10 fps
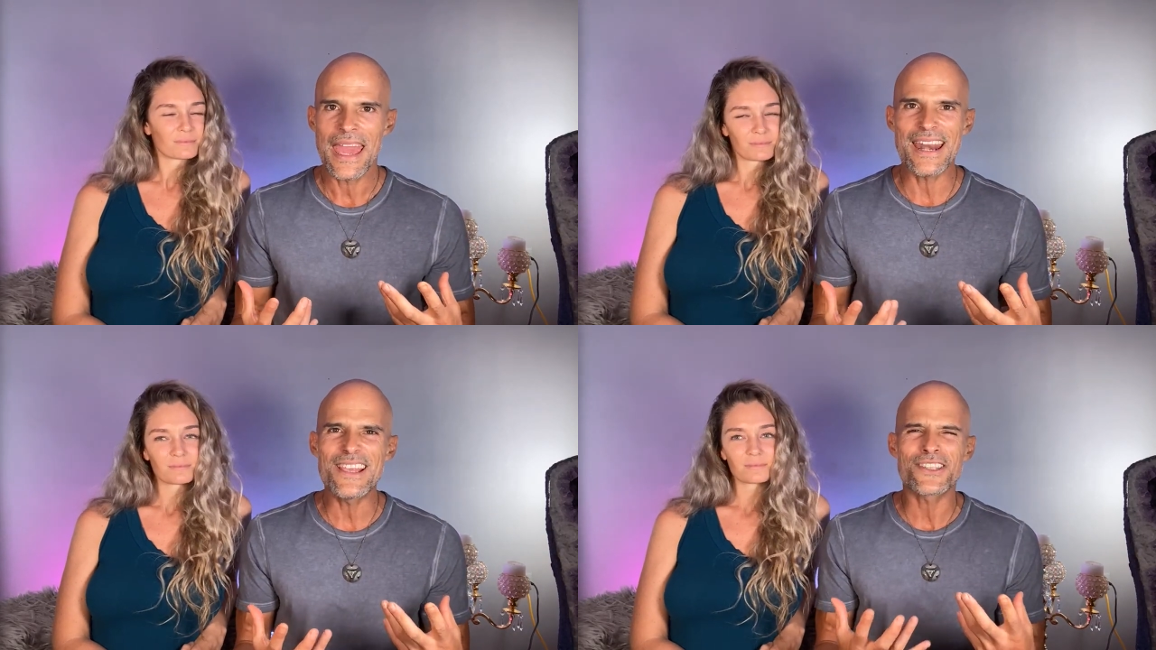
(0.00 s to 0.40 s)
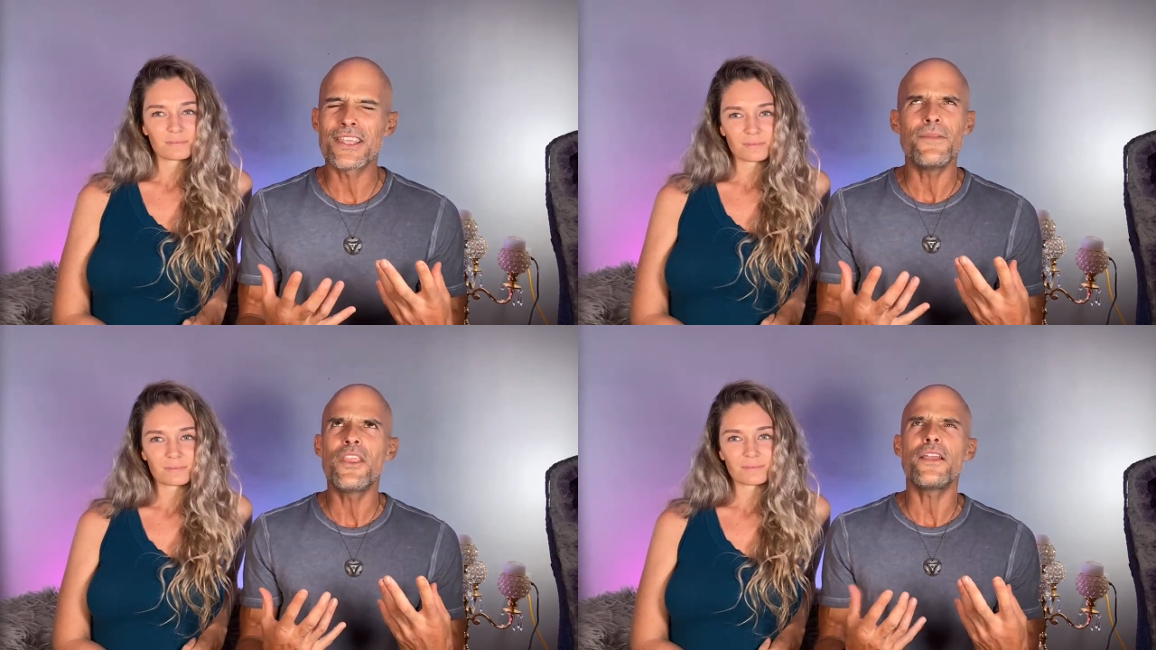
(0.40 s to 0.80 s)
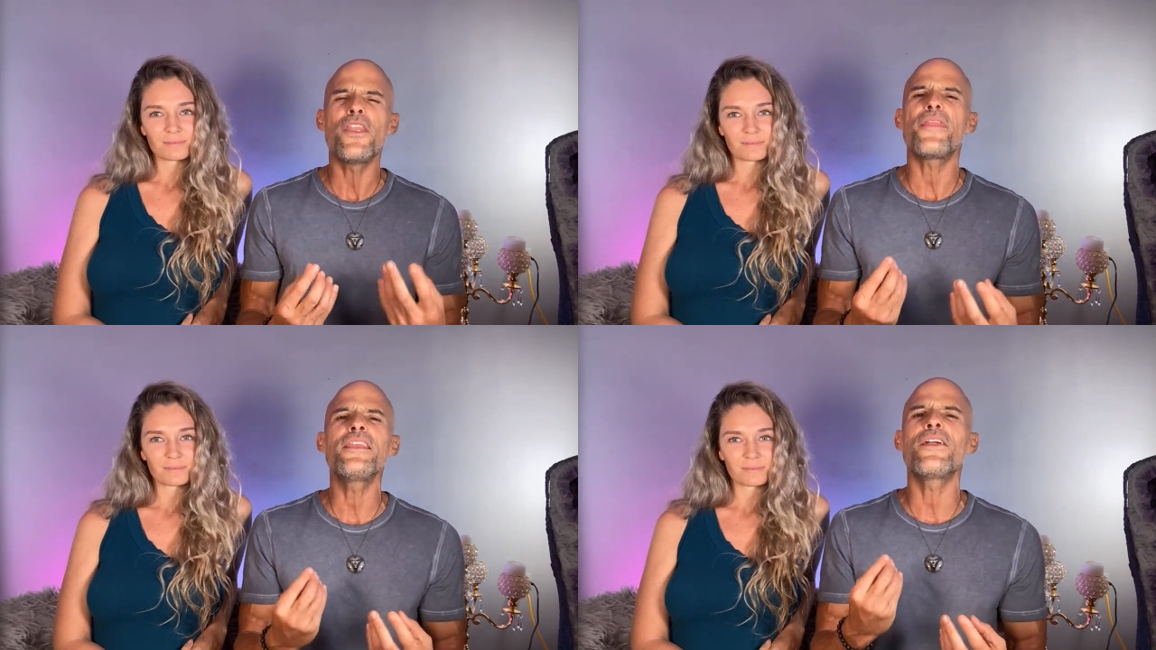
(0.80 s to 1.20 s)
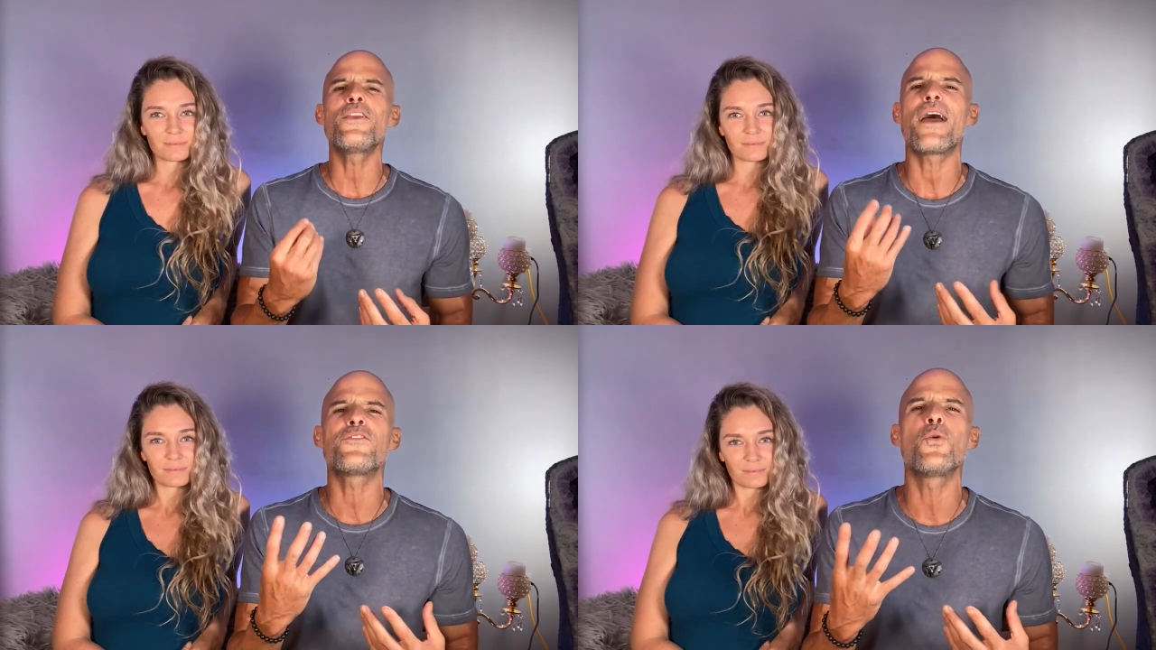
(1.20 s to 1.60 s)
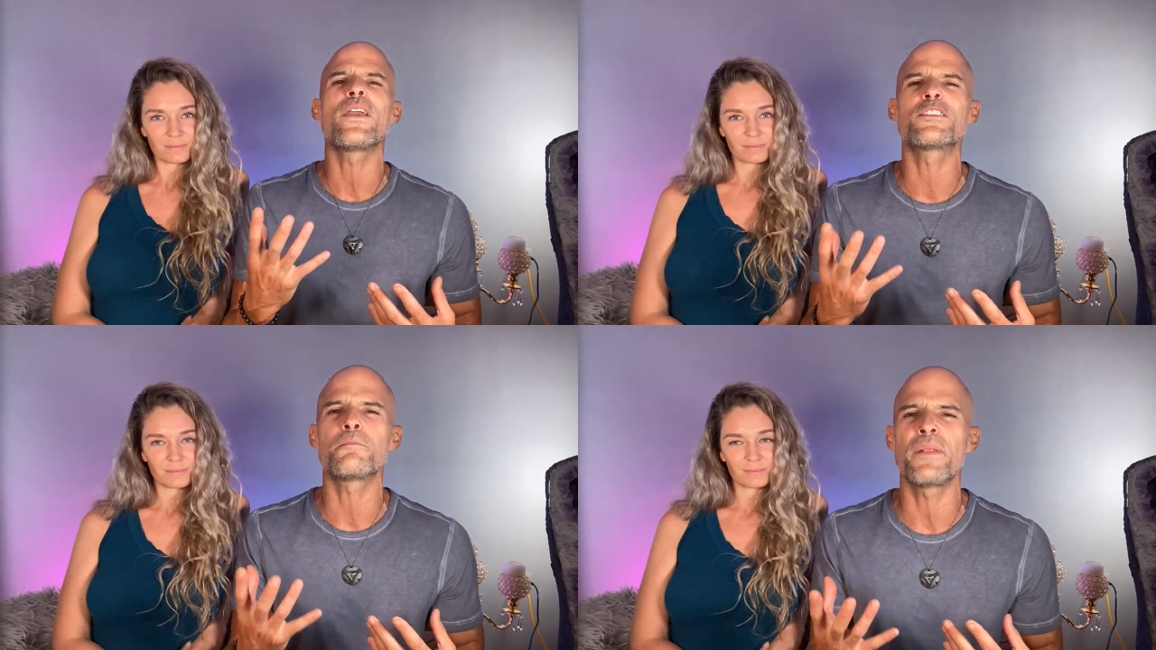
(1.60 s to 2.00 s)
Speaker 1: And it's not, not, nothing that you have
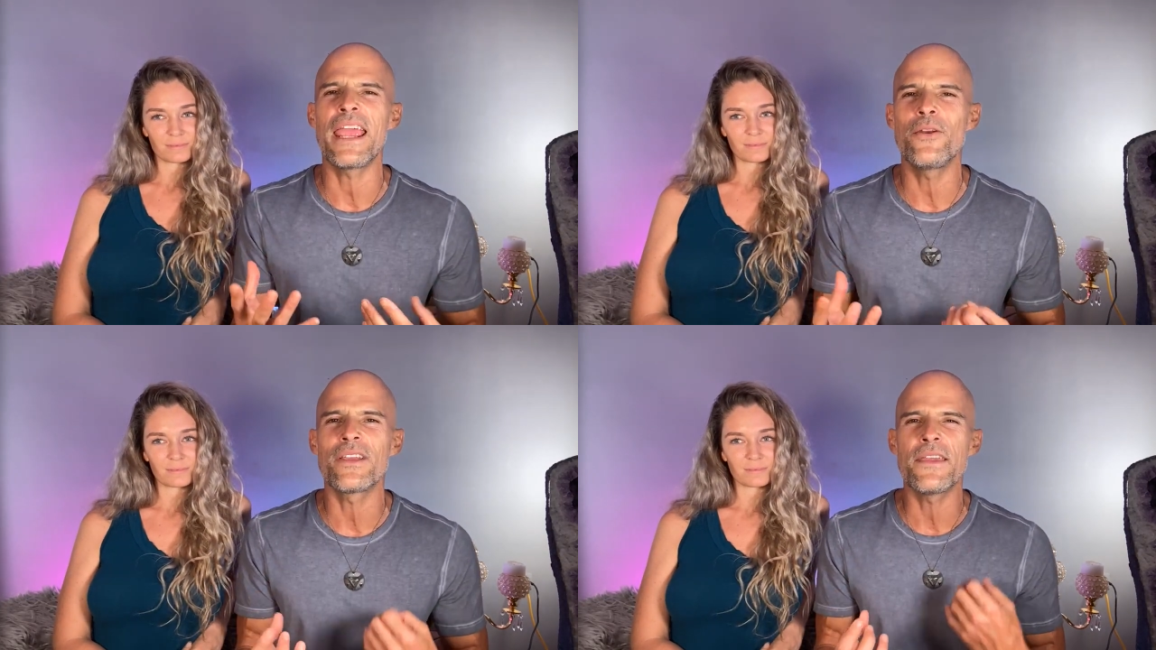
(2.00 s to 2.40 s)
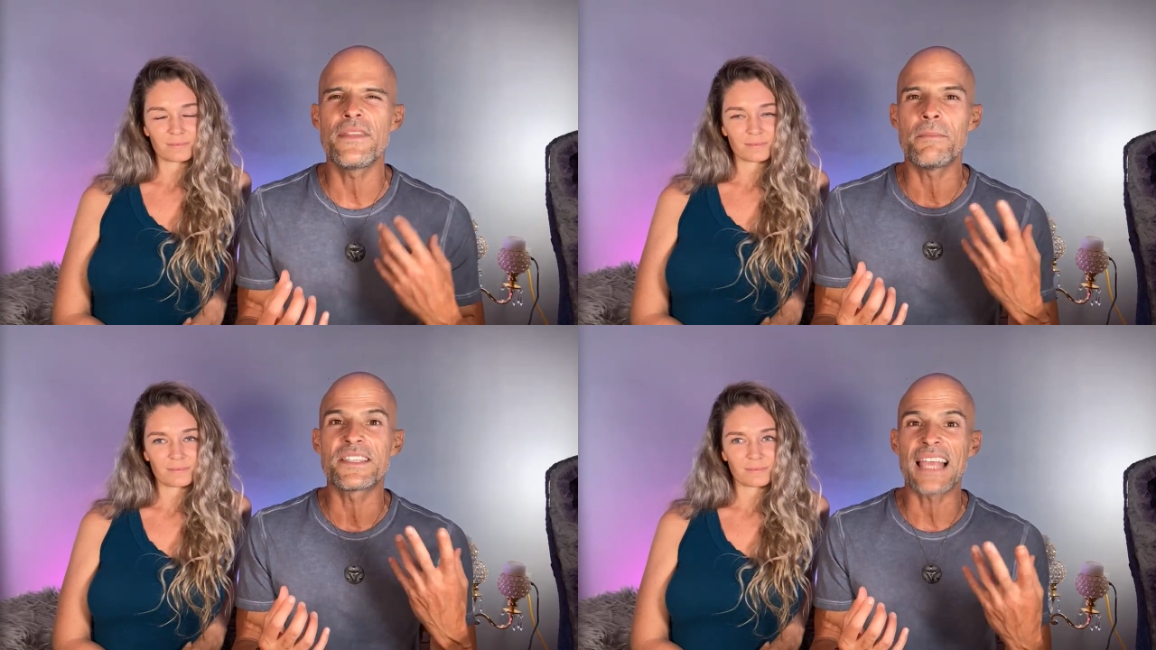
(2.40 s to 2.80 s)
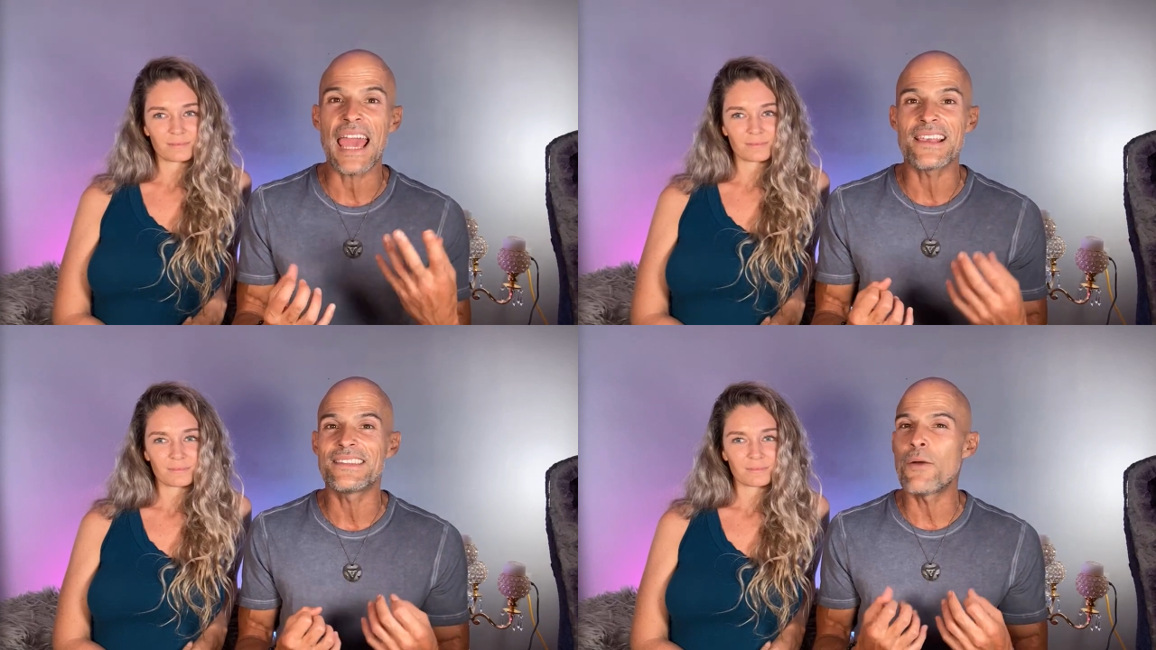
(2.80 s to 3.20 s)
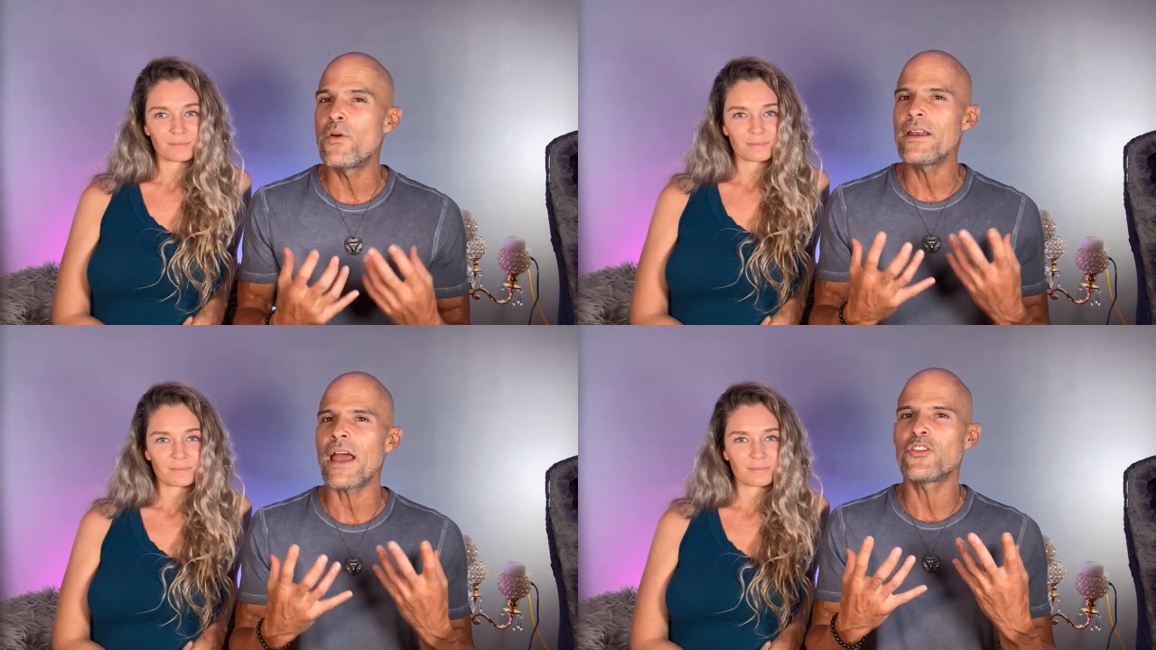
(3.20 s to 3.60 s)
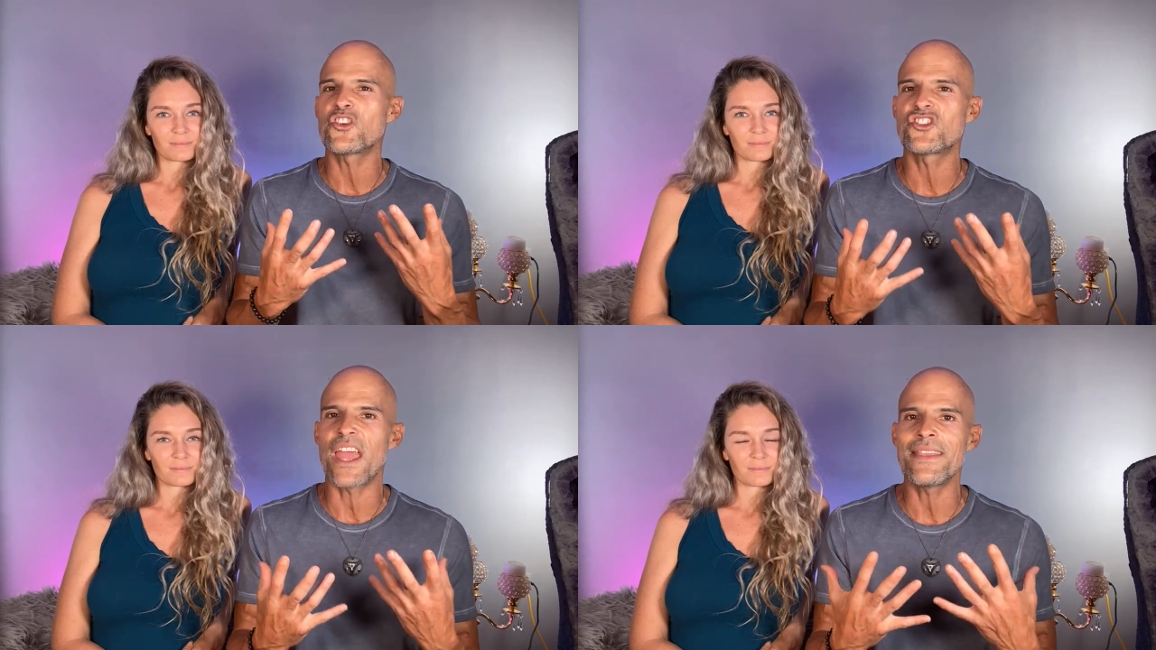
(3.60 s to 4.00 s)
to explain or give them science. They wouldn't
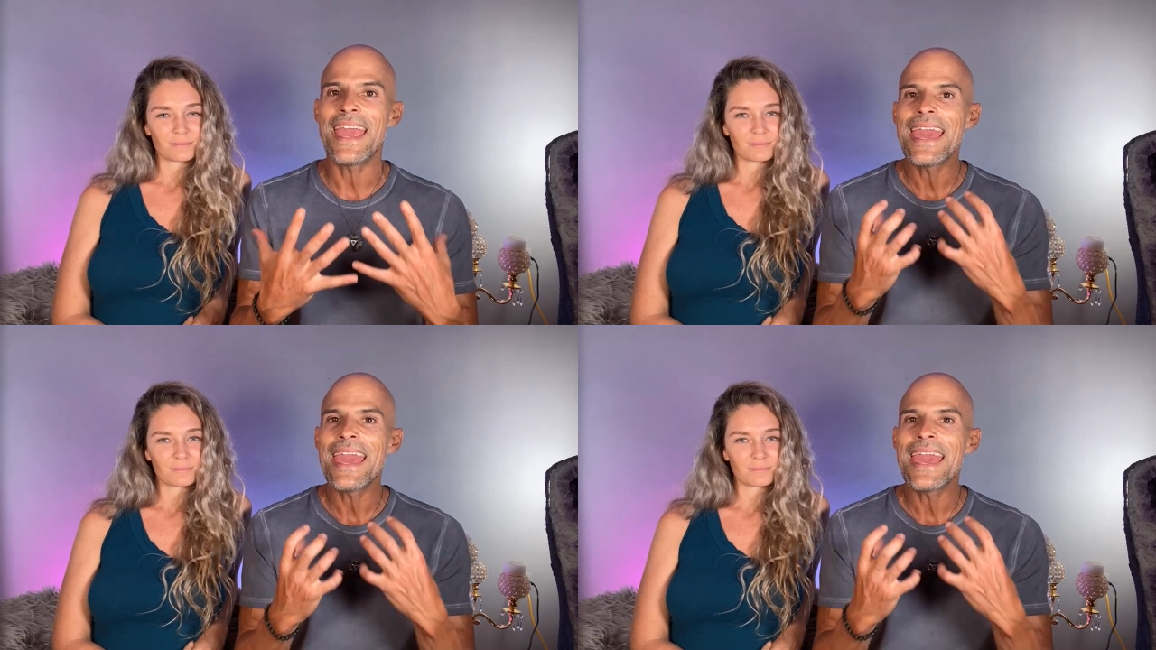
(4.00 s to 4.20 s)
understand.